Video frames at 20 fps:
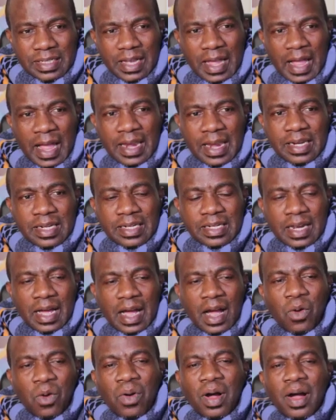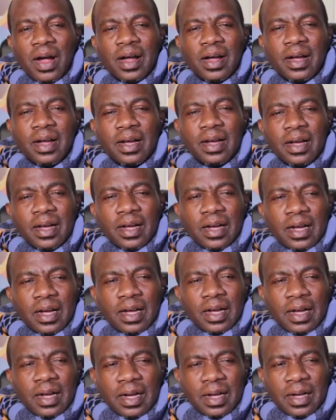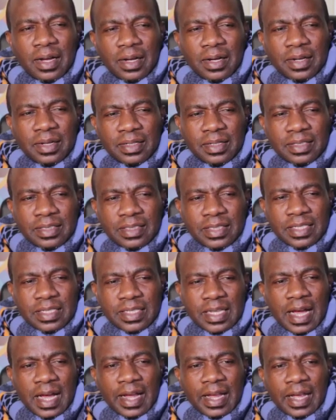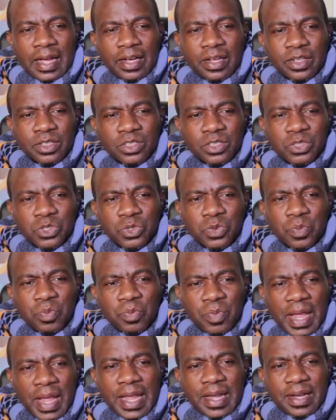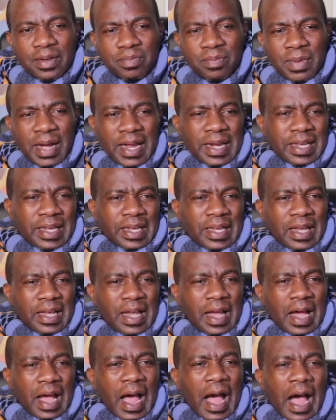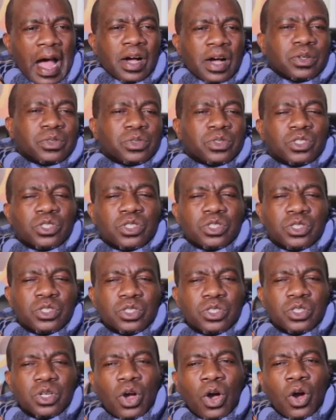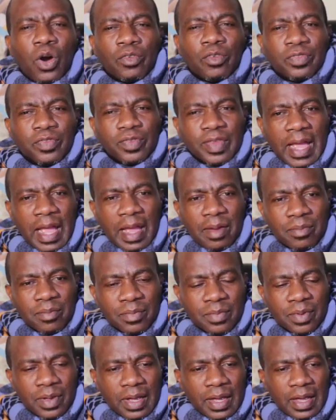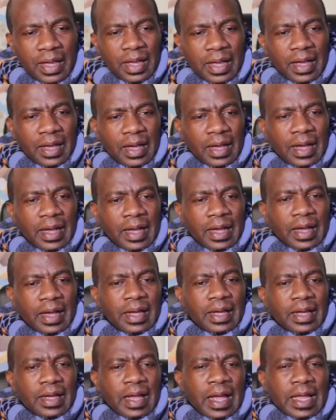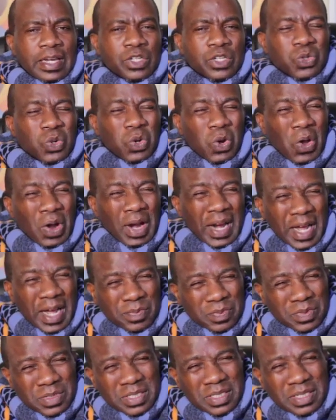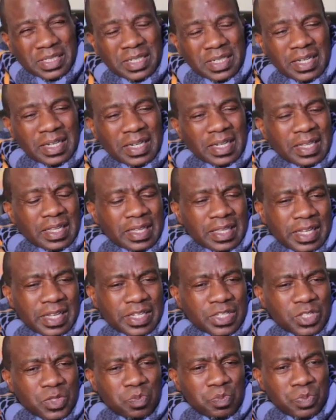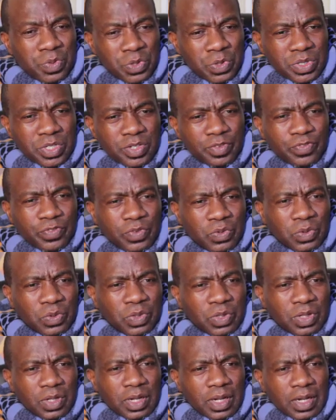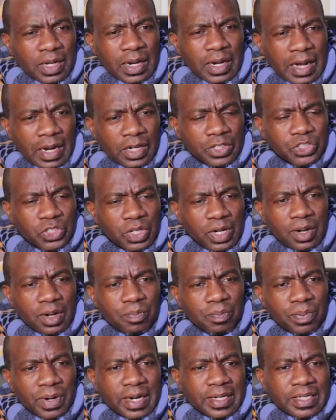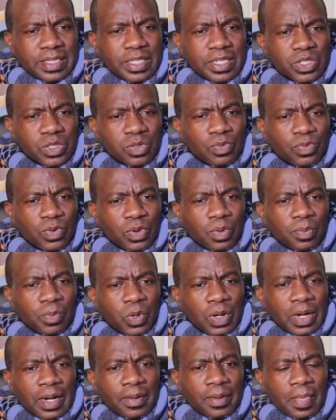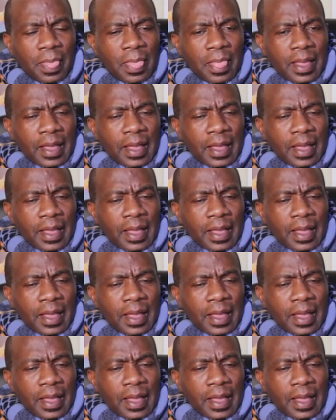and our desire to make money out of them and to corrupt this beautiful cultural practice of Lobola